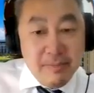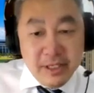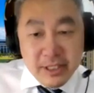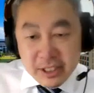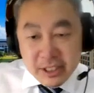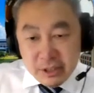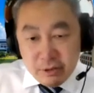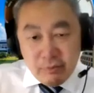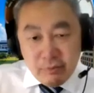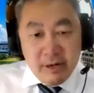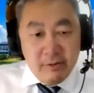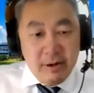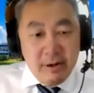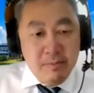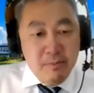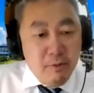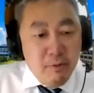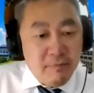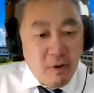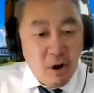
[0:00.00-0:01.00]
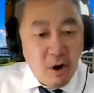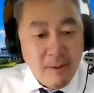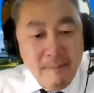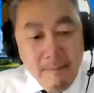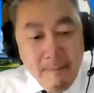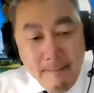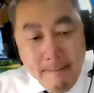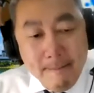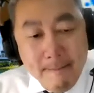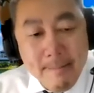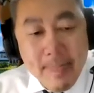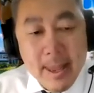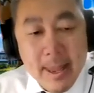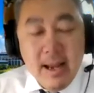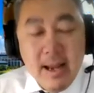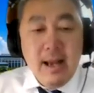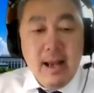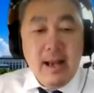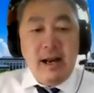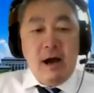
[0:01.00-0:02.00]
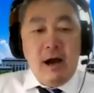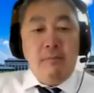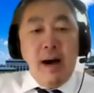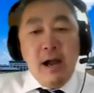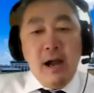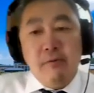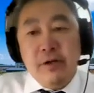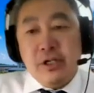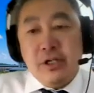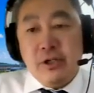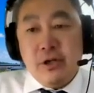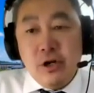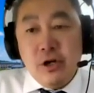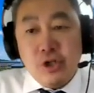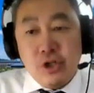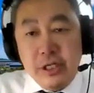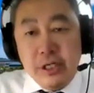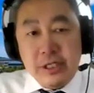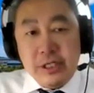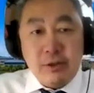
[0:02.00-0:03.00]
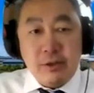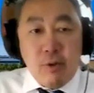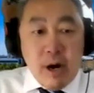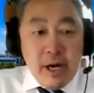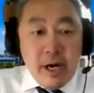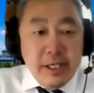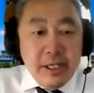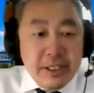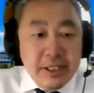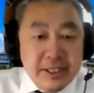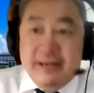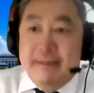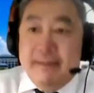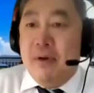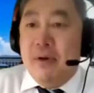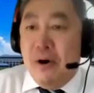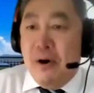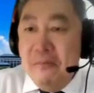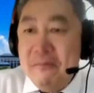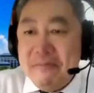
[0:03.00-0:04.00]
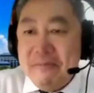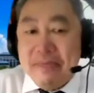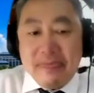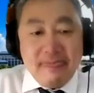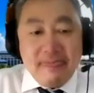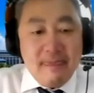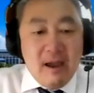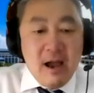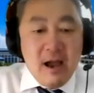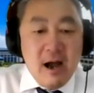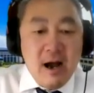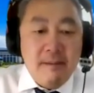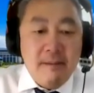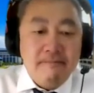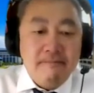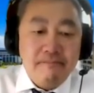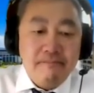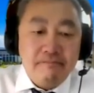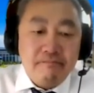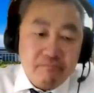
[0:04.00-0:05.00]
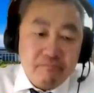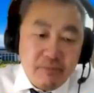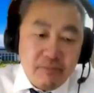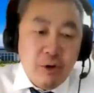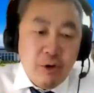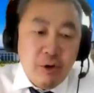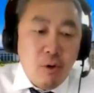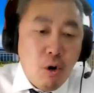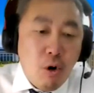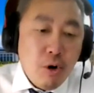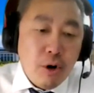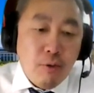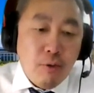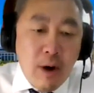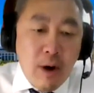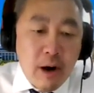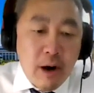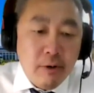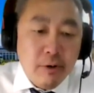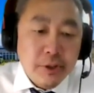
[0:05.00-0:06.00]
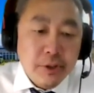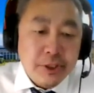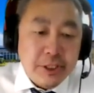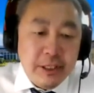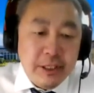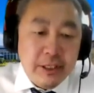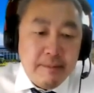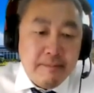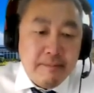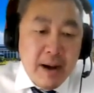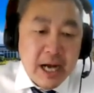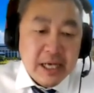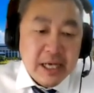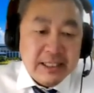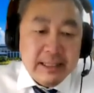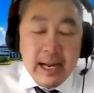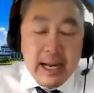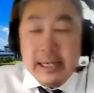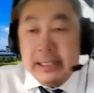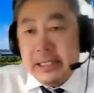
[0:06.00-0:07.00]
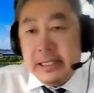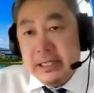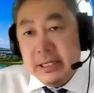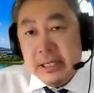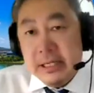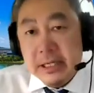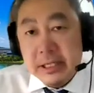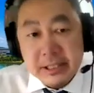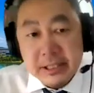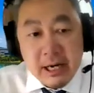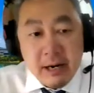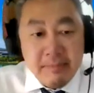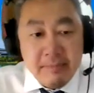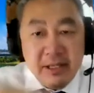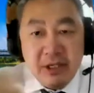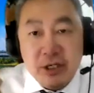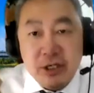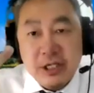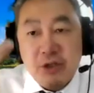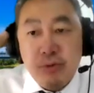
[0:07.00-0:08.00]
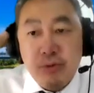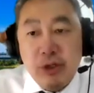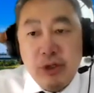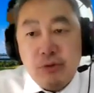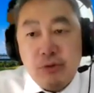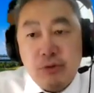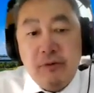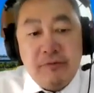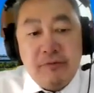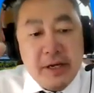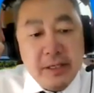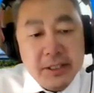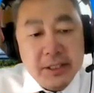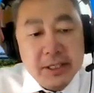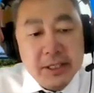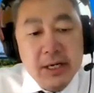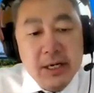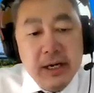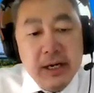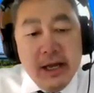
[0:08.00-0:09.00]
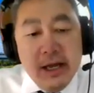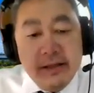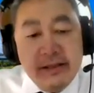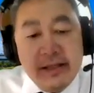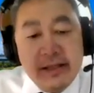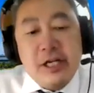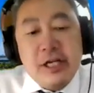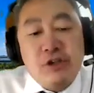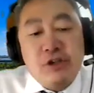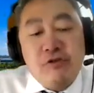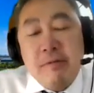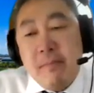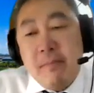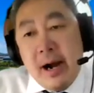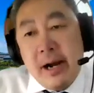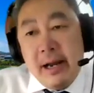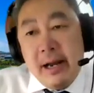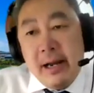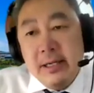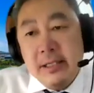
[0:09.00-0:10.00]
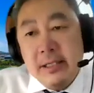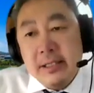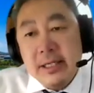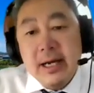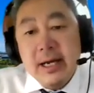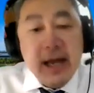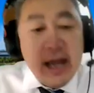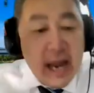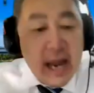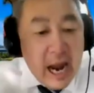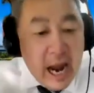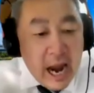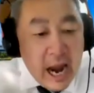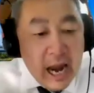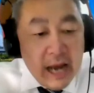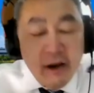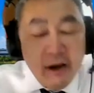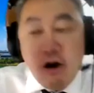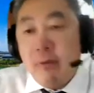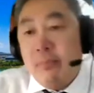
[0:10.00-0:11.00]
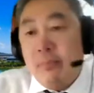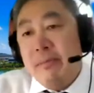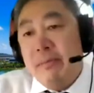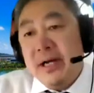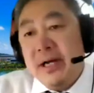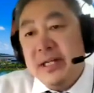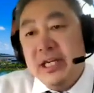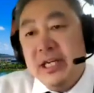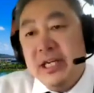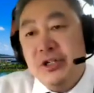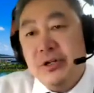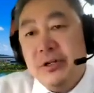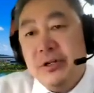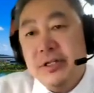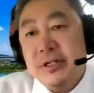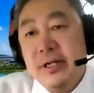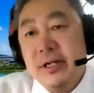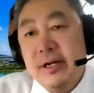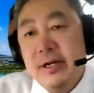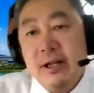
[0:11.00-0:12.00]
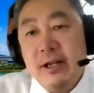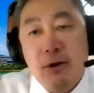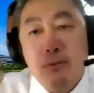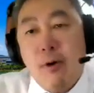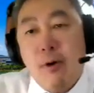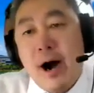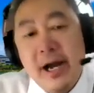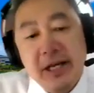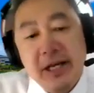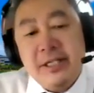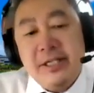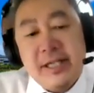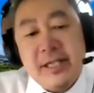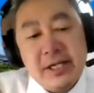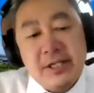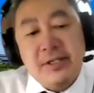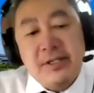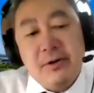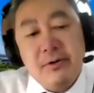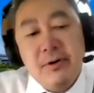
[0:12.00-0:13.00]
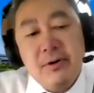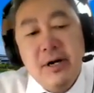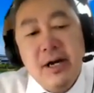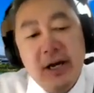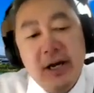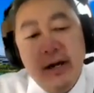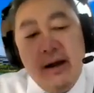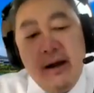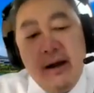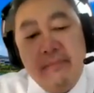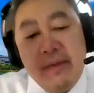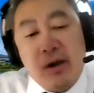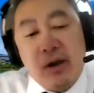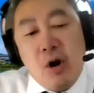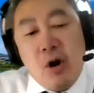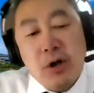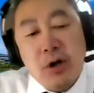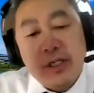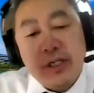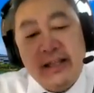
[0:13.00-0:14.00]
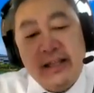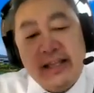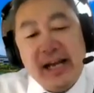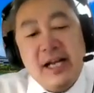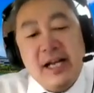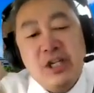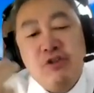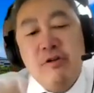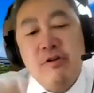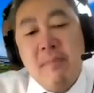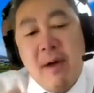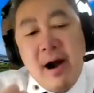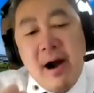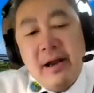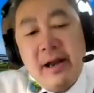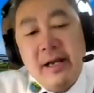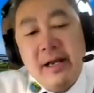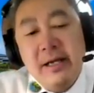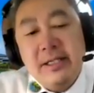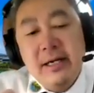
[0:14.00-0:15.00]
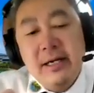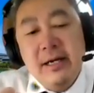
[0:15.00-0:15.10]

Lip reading: me just quickly move on. Now, my research is quite simple. All the whiles in the past 19 years, I've been just doing two things: data stream mining and optimizations. Now, why is that so? Because data stream mining,